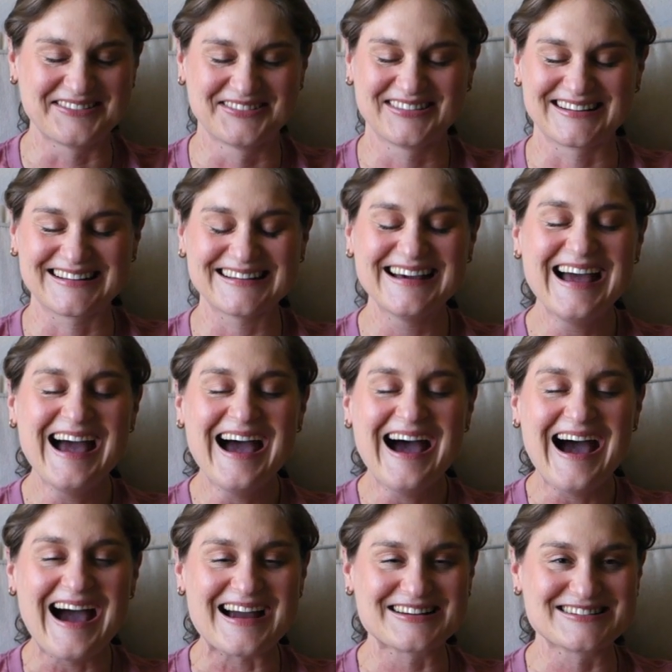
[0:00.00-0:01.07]
Like,
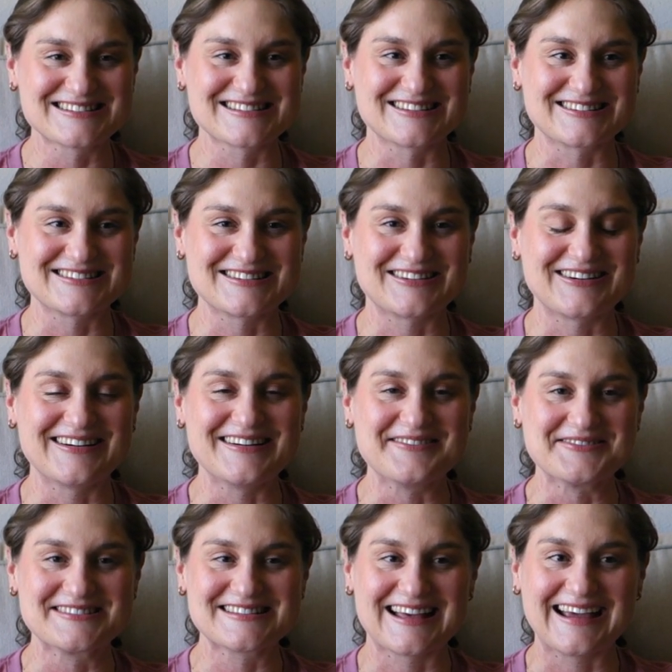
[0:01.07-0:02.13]
I just looked at her and it
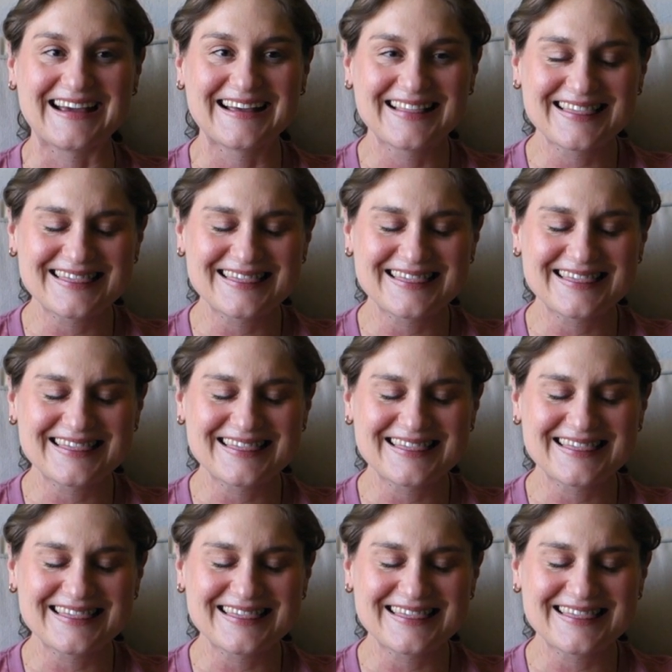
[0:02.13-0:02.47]
was like,